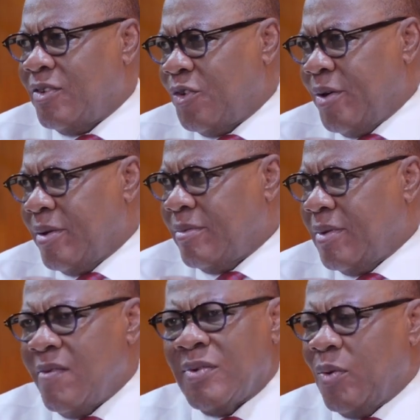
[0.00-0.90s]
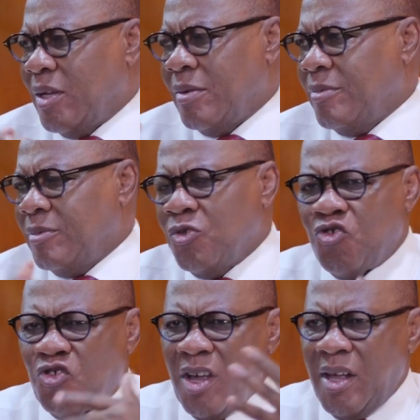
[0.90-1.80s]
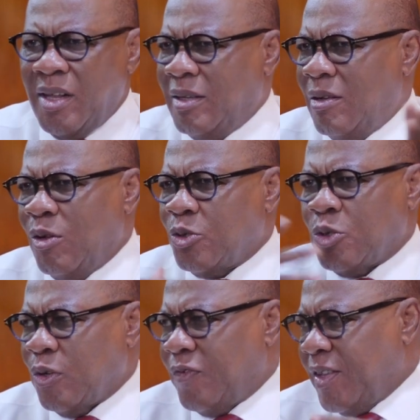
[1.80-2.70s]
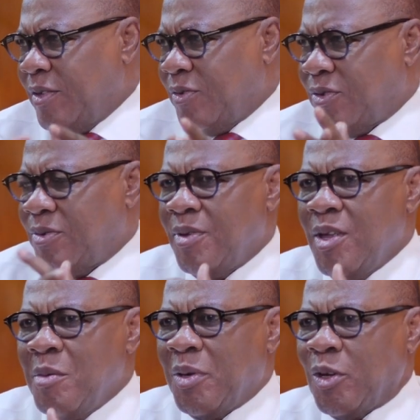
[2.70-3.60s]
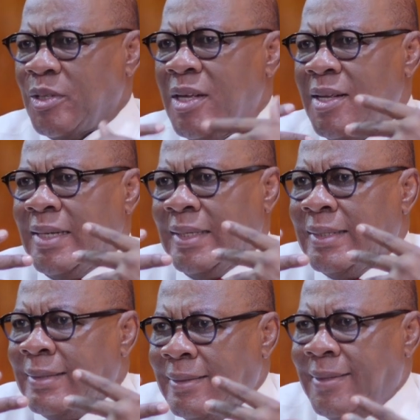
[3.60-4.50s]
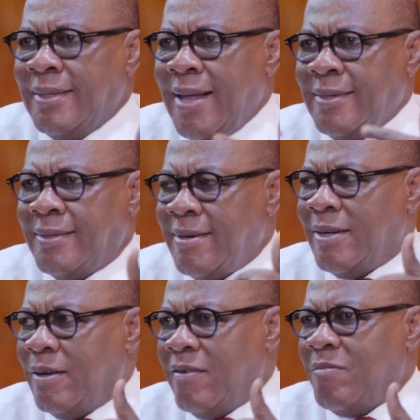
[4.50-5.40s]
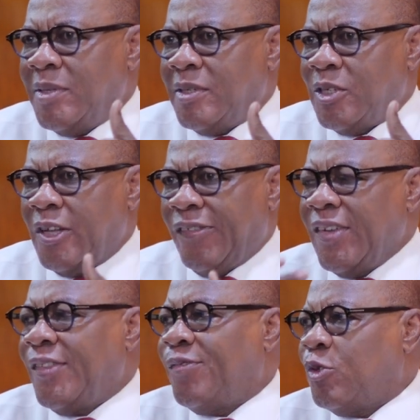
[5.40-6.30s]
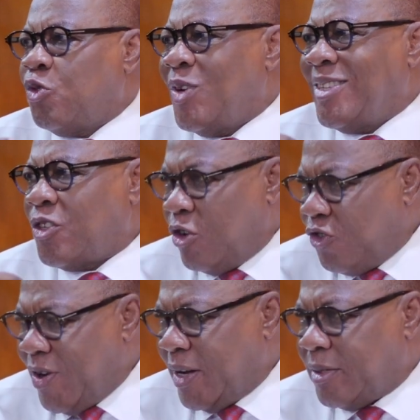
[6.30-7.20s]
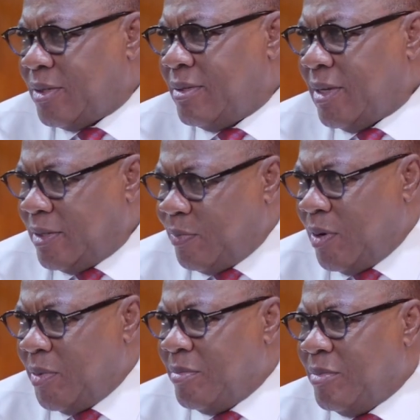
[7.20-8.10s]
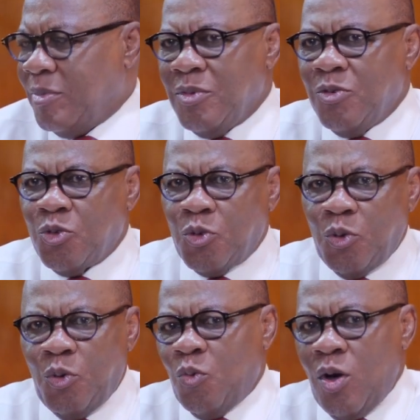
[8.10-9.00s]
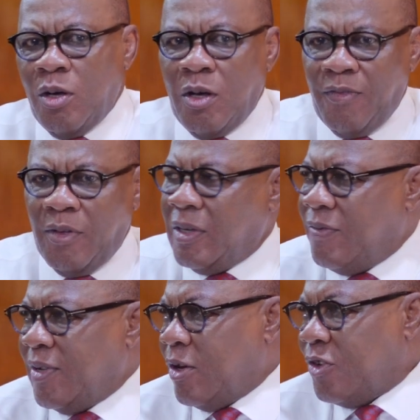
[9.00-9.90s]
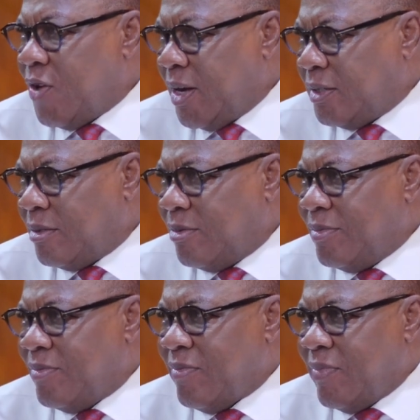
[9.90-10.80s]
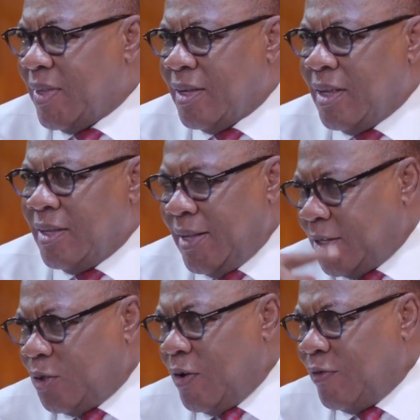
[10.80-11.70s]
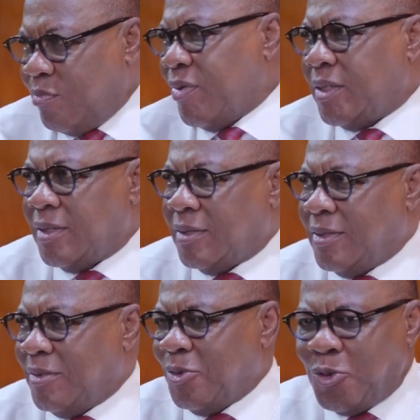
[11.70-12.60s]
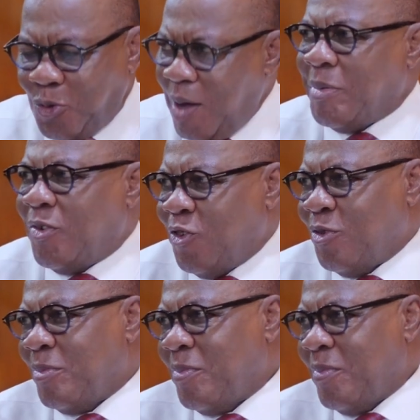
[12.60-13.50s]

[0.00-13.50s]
Nigeria everywhere, Shell, all sorts of things, because the Nigerian government is not faithful to its contracts. That's the problem. So one governor gives a contract, and the next governor breaks it. So arbitration.